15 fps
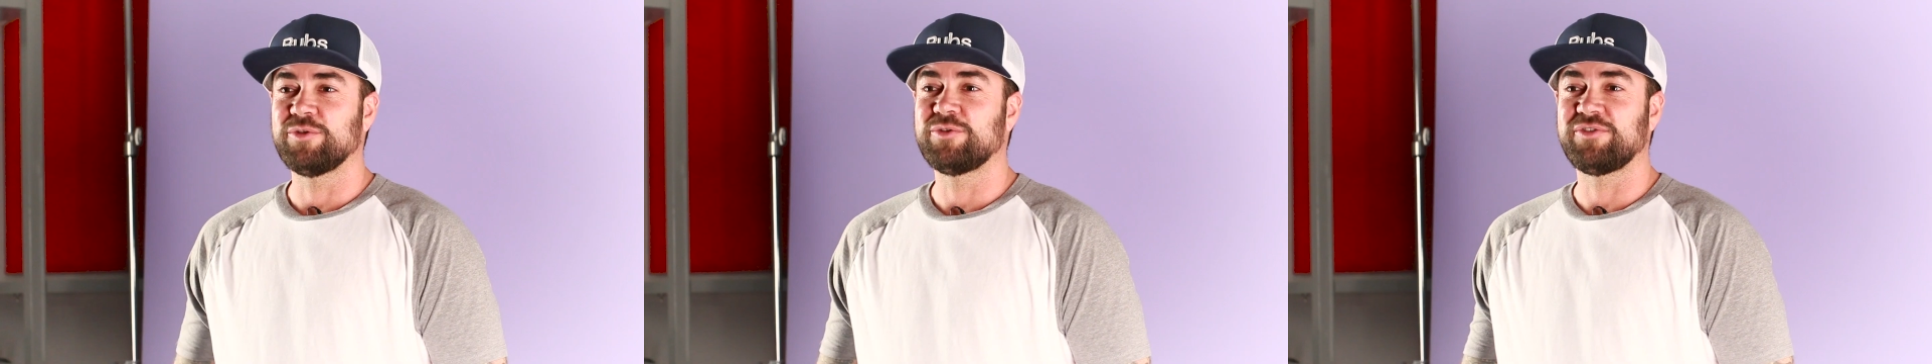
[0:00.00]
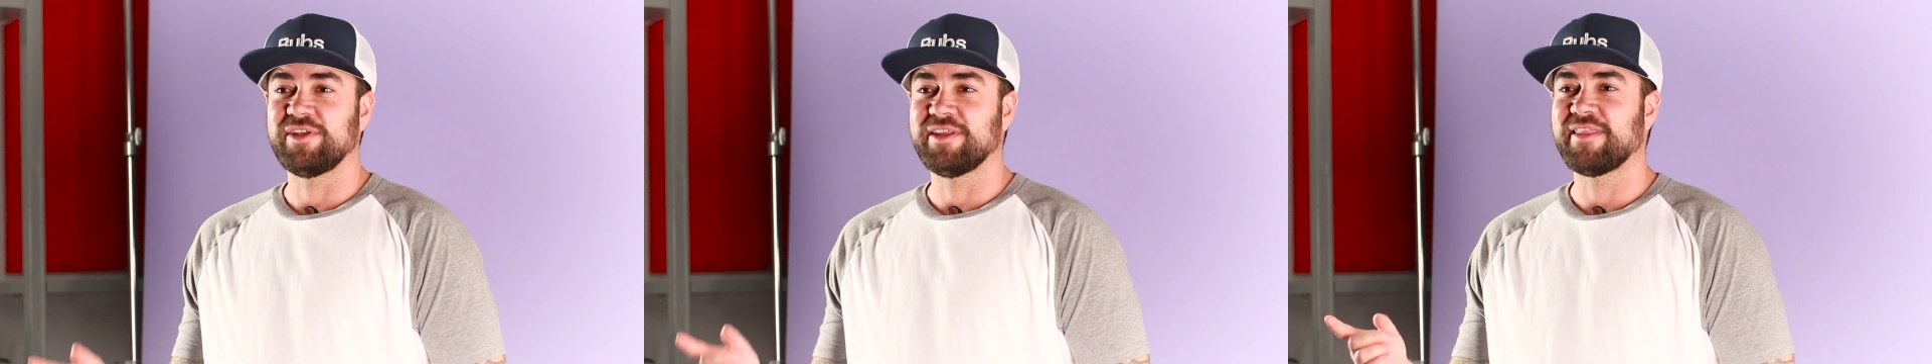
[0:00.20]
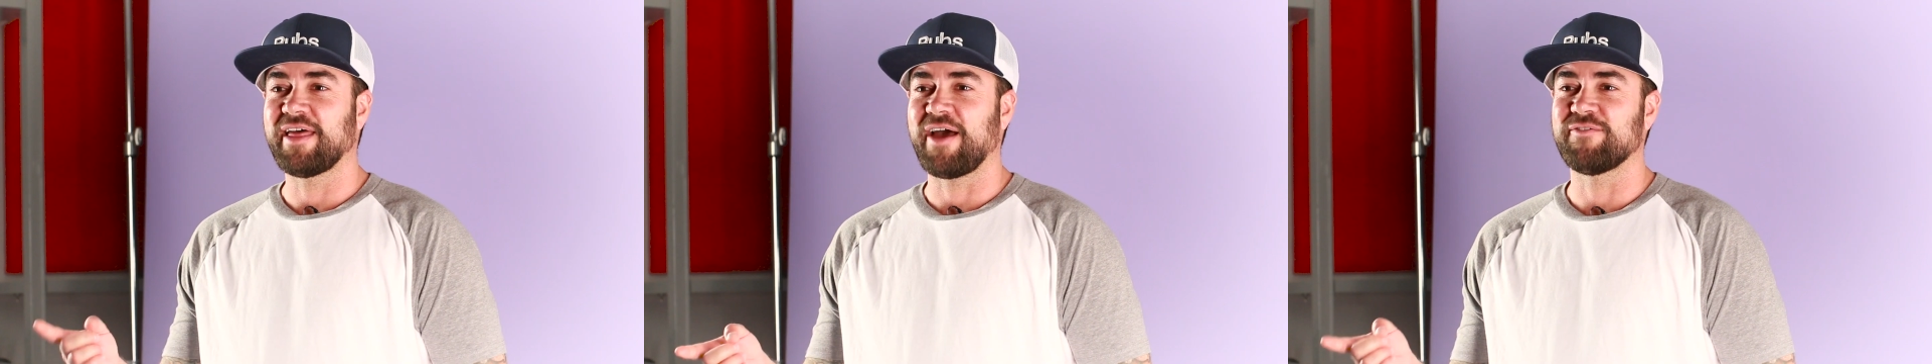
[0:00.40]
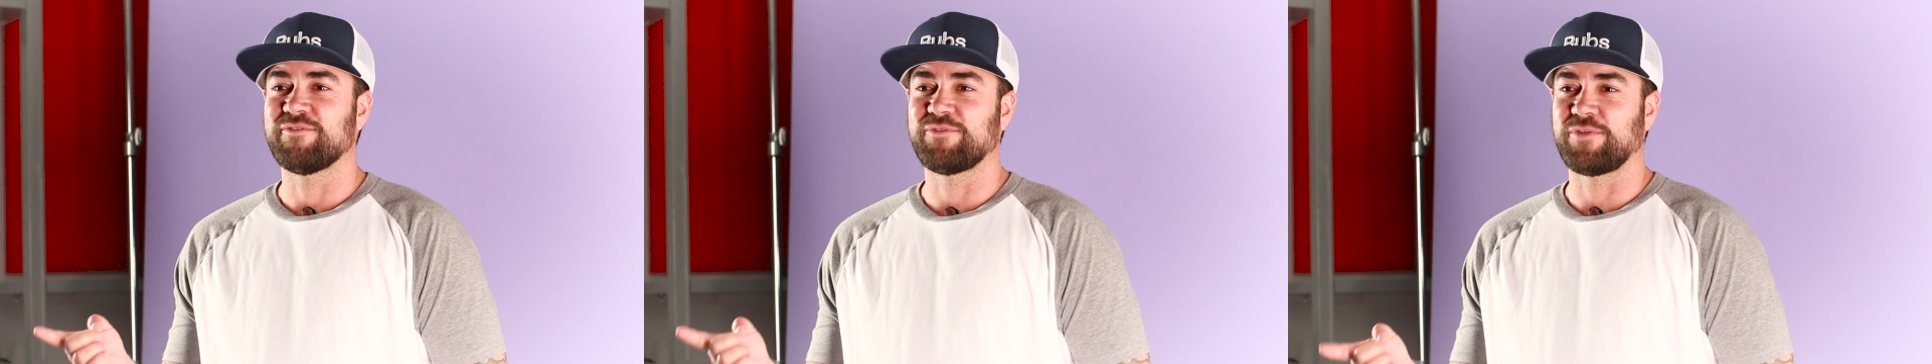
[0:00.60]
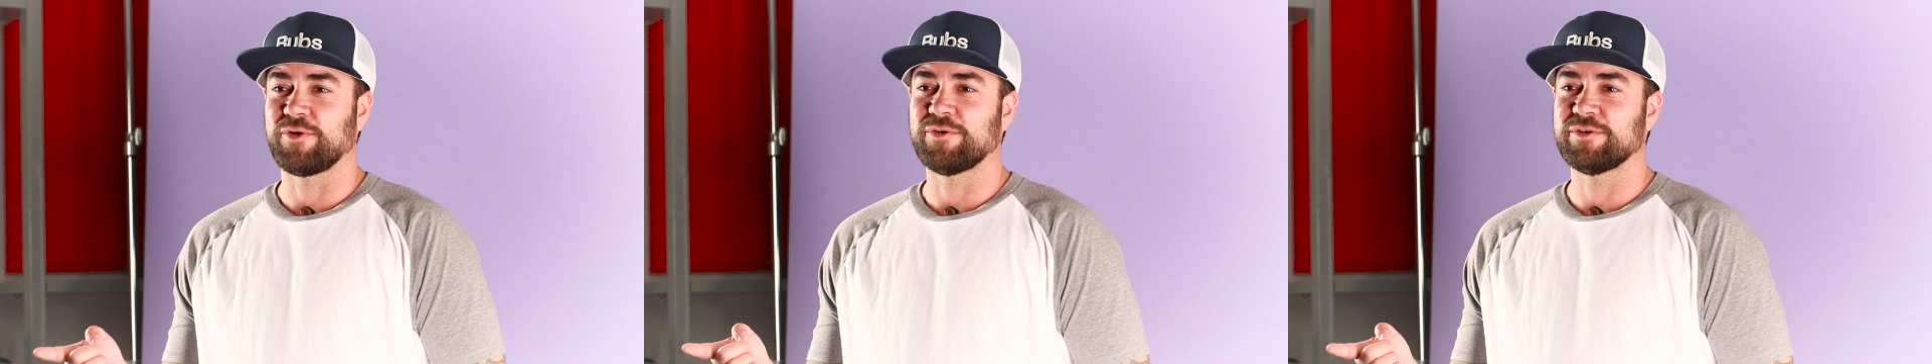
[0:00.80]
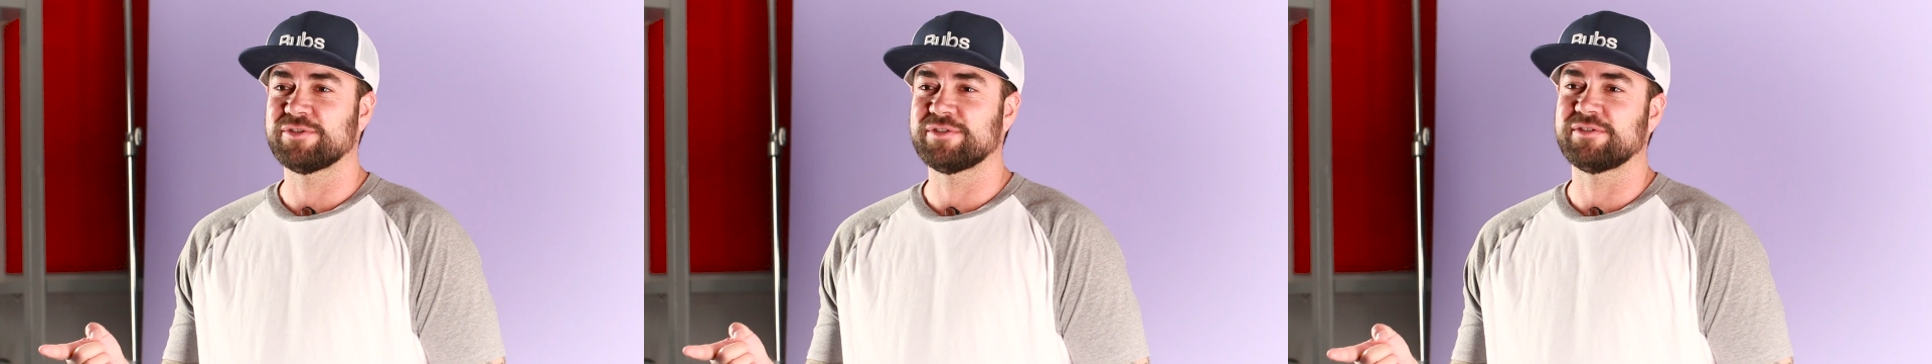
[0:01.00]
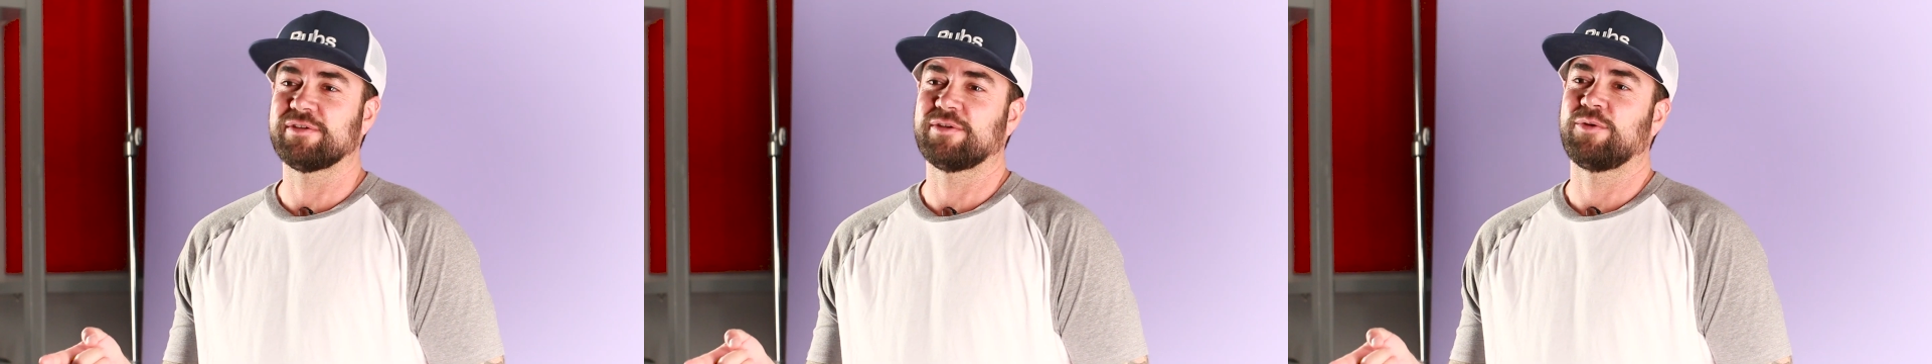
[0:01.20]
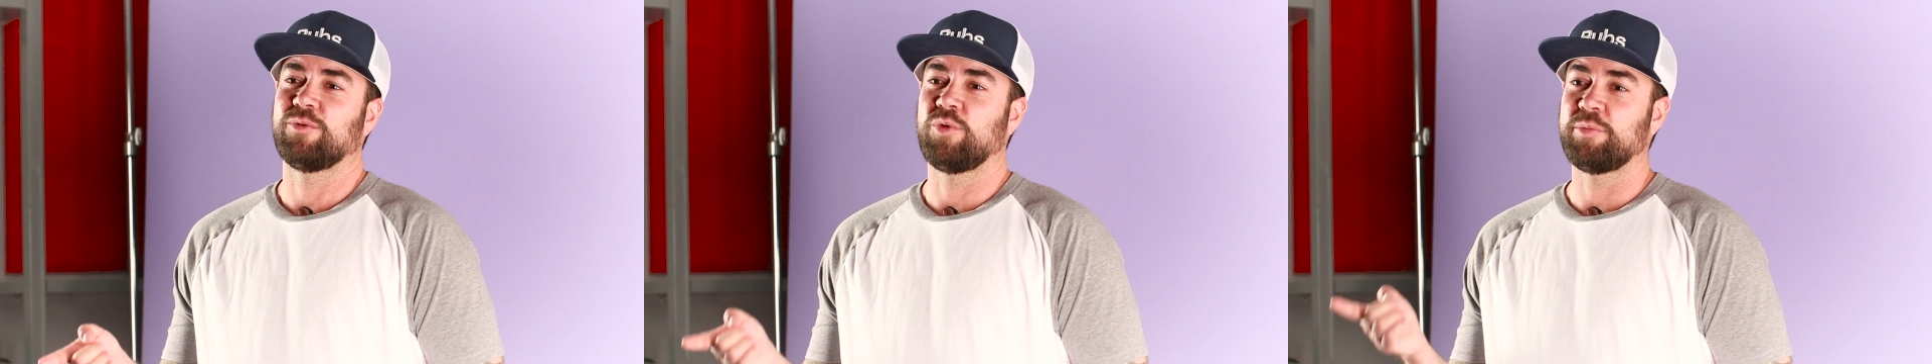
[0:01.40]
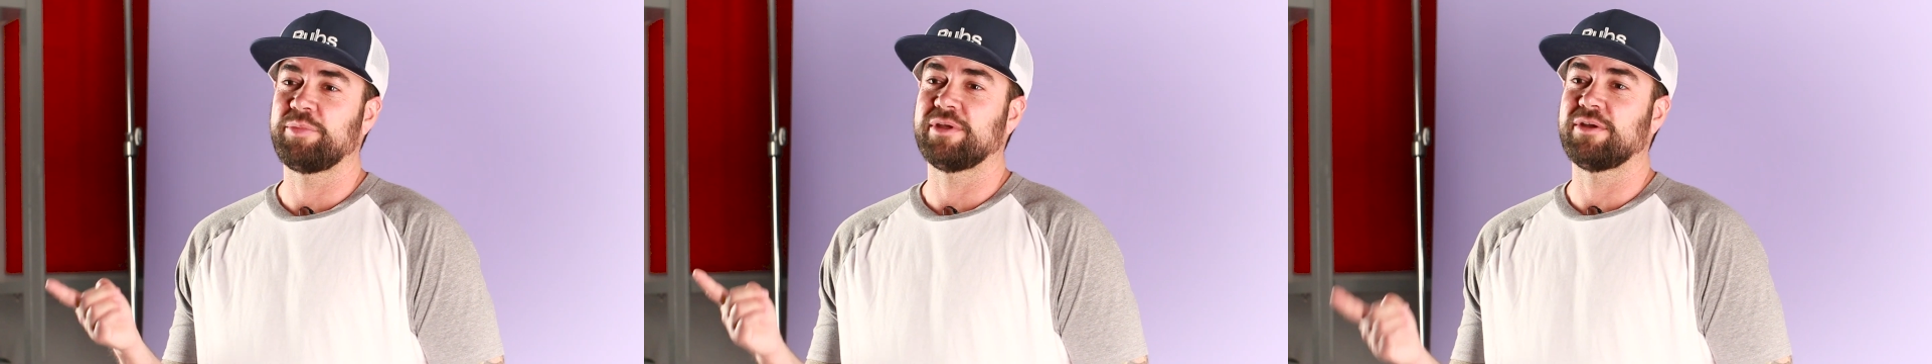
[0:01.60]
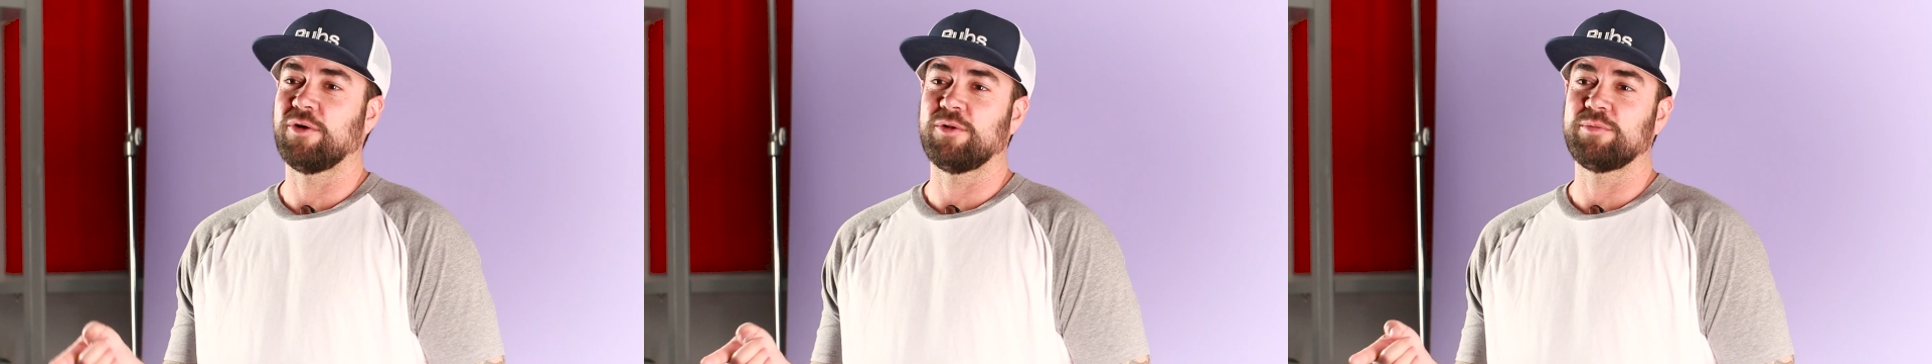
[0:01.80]
you see that first
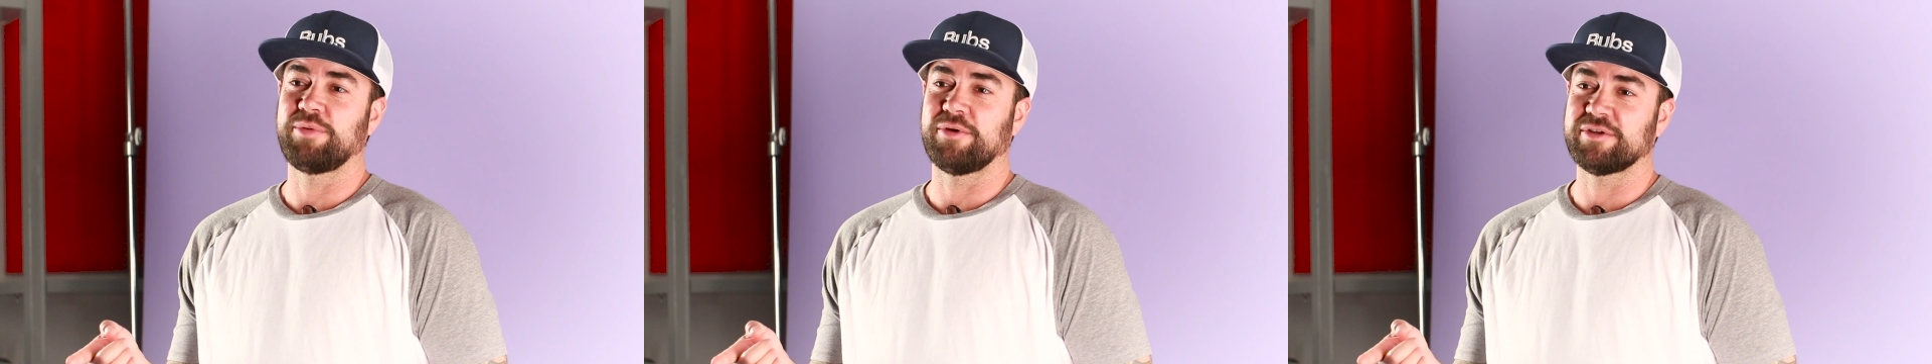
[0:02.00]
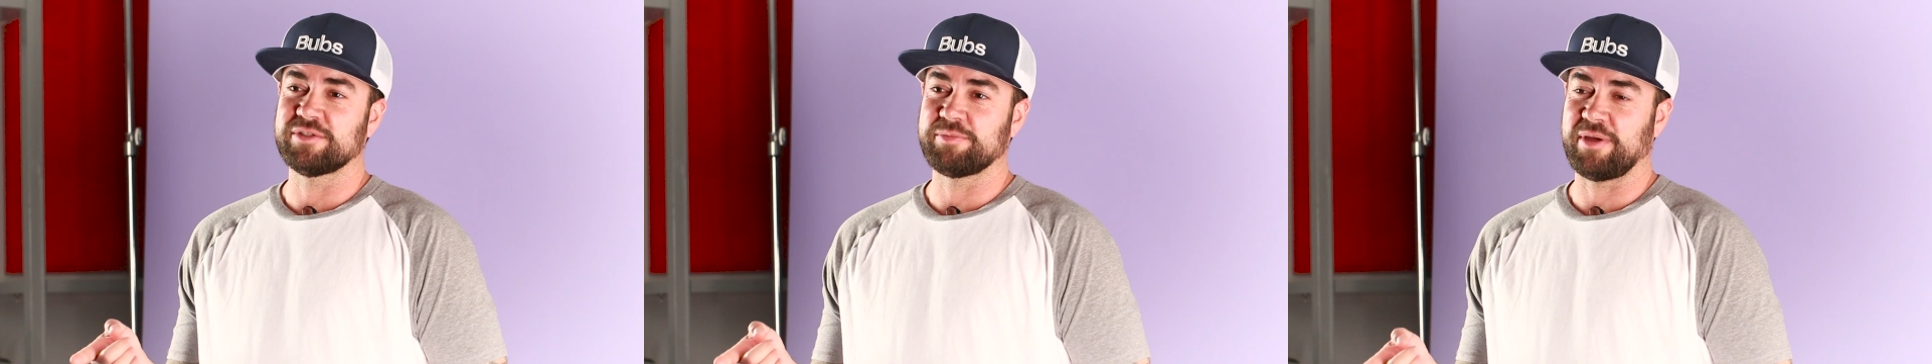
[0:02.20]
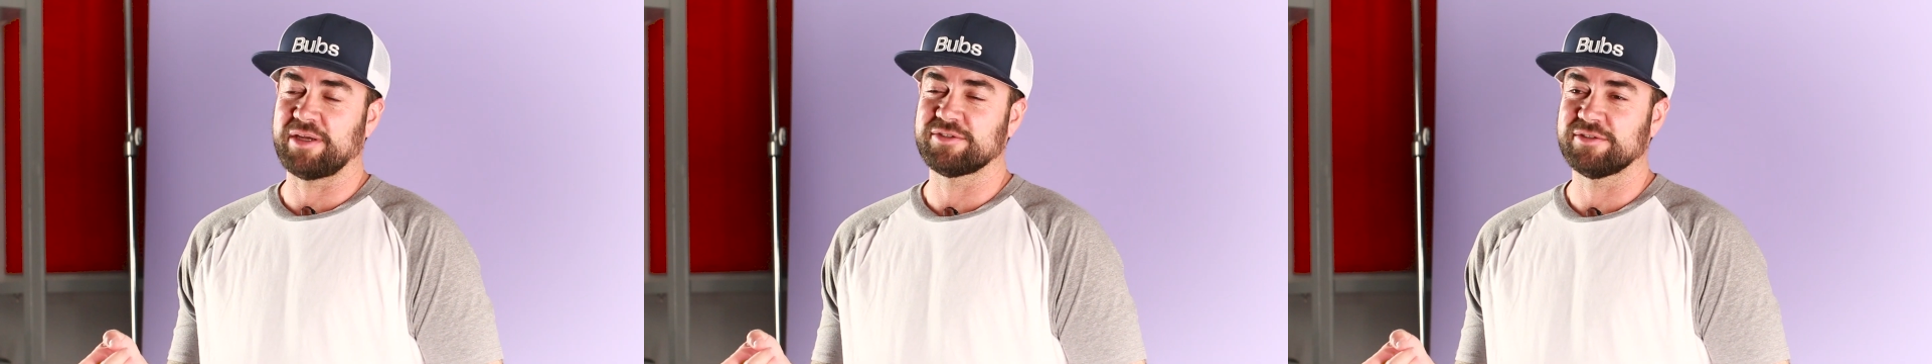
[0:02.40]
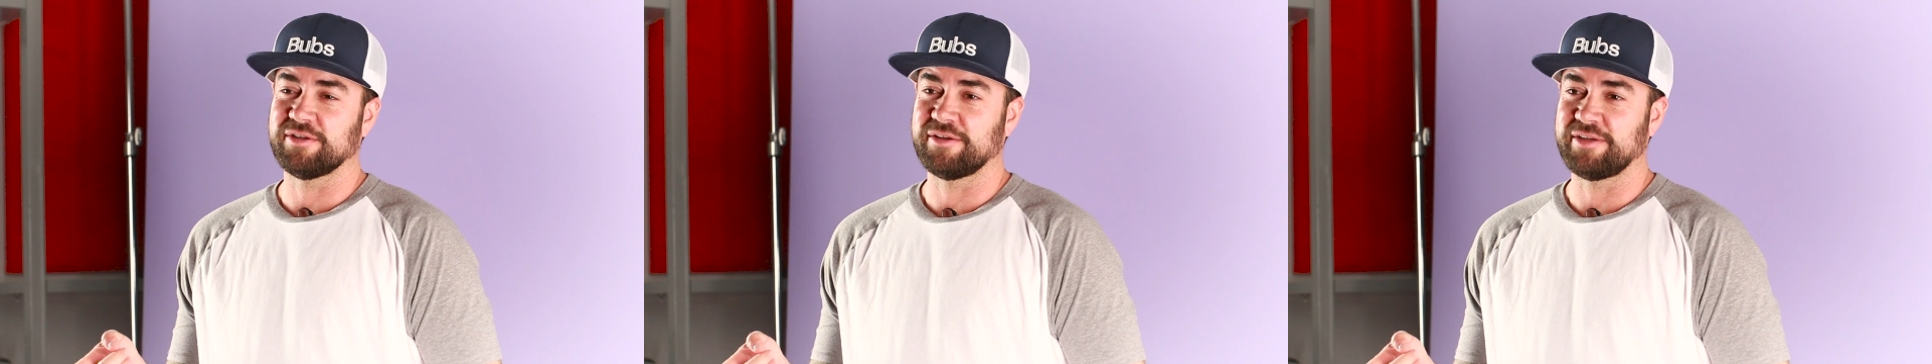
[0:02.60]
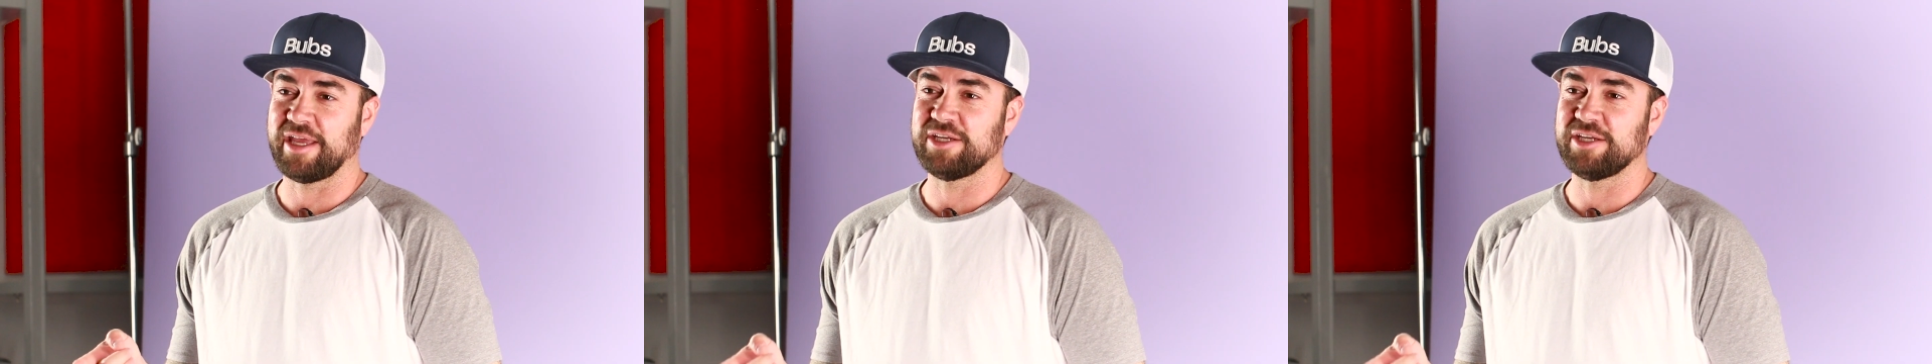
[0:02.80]
Whoopi Goldberg special on